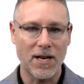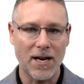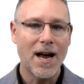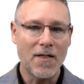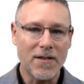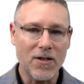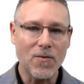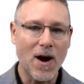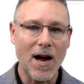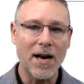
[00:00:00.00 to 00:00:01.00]
Like, and this is
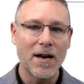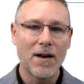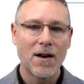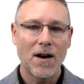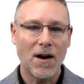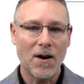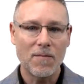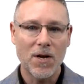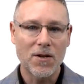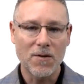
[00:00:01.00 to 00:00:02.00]
why
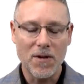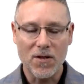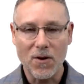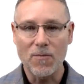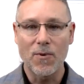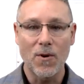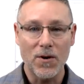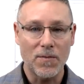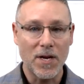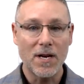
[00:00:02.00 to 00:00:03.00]
it's going to be so important
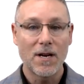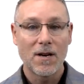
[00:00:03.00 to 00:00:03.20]
to be,